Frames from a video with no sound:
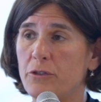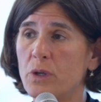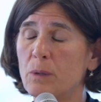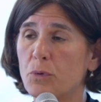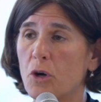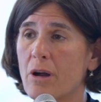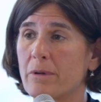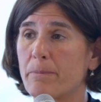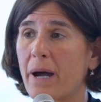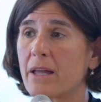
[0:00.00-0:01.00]
you can program
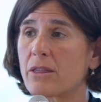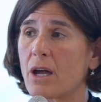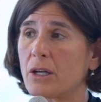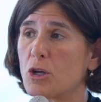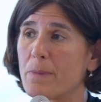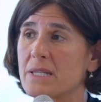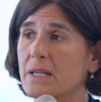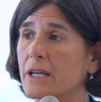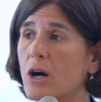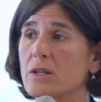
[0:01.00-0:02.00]
in Python, you're
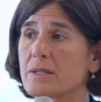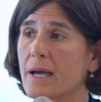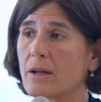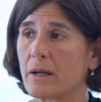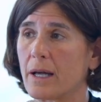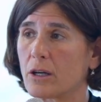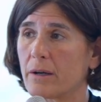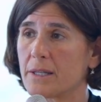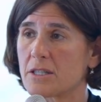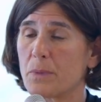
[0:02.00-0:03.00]
basically all set on Algorand. So